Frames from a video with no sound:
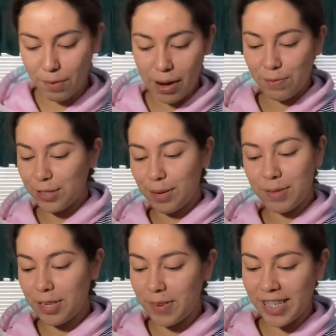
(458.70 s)
for some
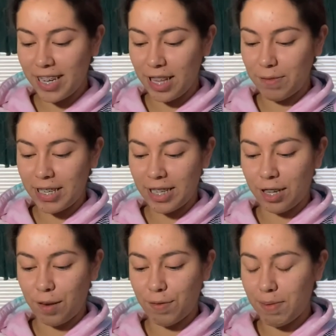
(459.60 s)
reason I want to say levitates
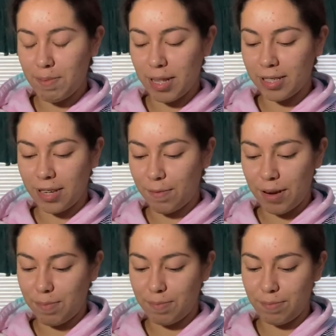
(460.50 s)
off of it, but that's not what
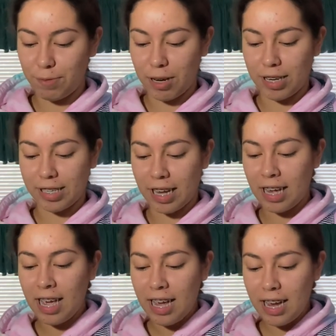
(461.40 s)
I'm trying to say.
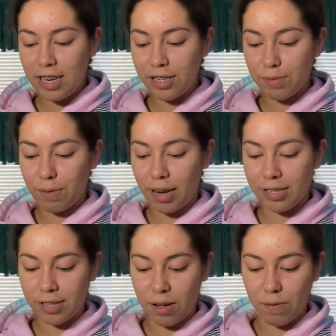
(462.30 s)
It just
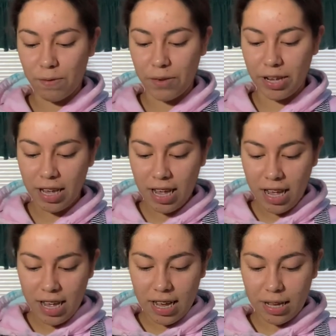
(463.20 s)
rises off of it.
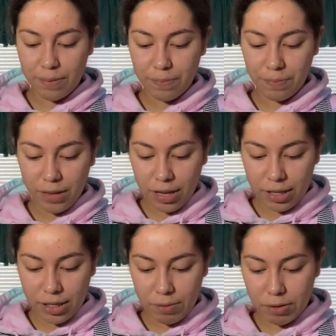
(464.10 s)

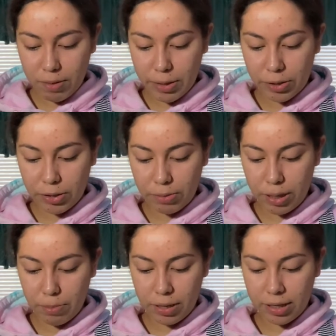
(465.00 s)
So we just want to make sure it's
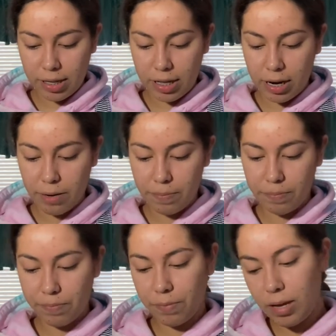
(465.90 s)
really pressed in there.
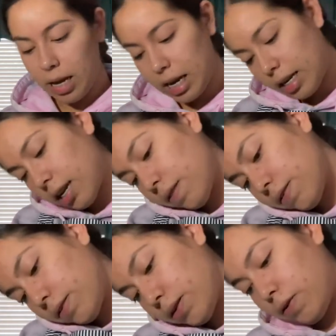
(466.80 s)
And I have a
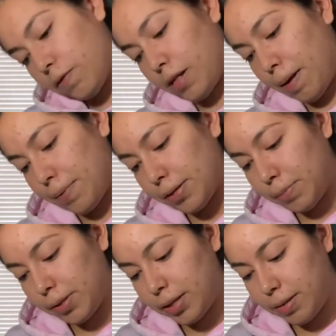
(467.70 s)
little overlapping, so
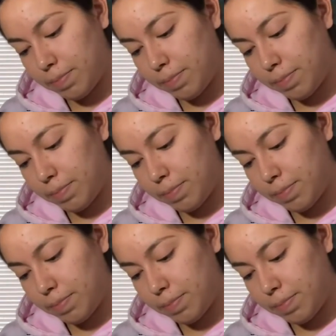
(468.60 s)
I'm just going